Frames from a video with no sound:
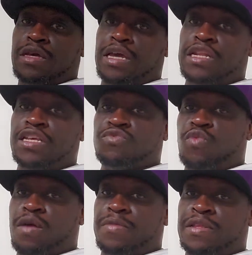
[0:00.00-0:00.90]
And this
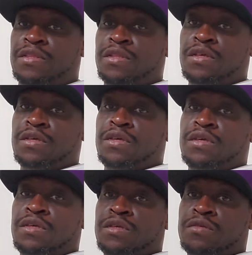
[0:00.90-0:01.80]
woman
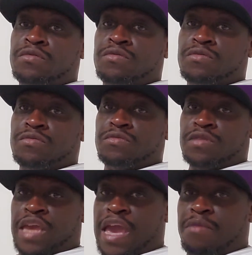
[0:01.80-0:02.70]

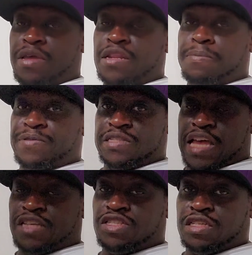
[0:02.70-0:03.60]
came into
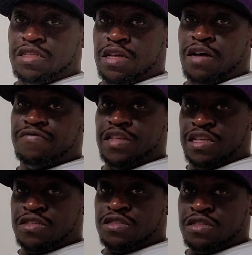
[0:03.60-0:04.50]
possession of
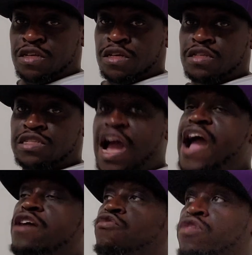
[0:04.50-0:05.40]
this
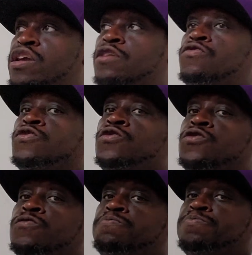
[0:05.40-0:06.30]
diary,
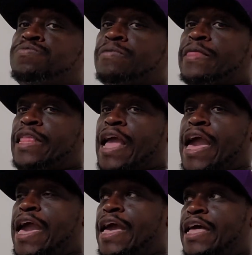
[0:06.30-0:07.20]

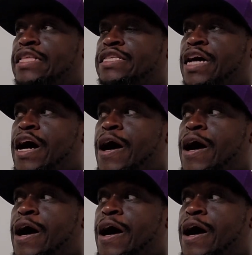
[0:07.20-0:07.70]
and